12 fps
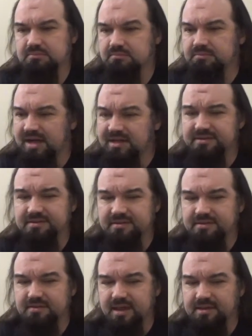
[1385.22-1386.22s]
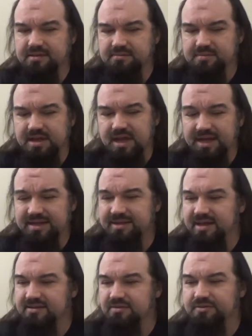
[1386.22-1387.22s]
kind of
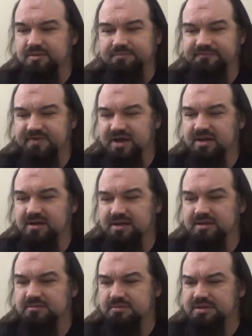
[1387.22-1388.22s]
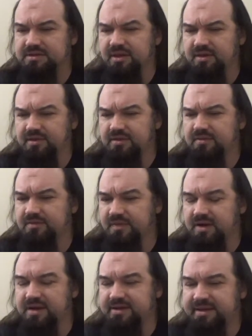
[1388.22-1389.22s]
takes the whole thing very, you know, is
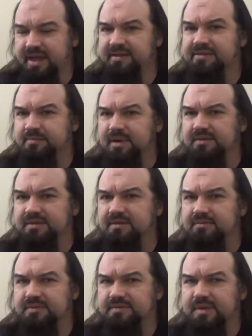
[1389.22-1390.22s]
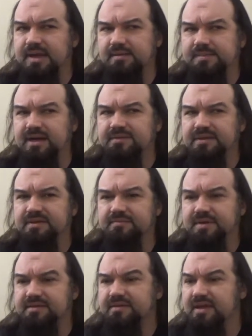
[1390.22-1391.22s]
very intense about this.
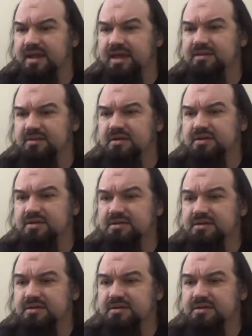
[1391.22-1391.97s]
Basically, hey, look,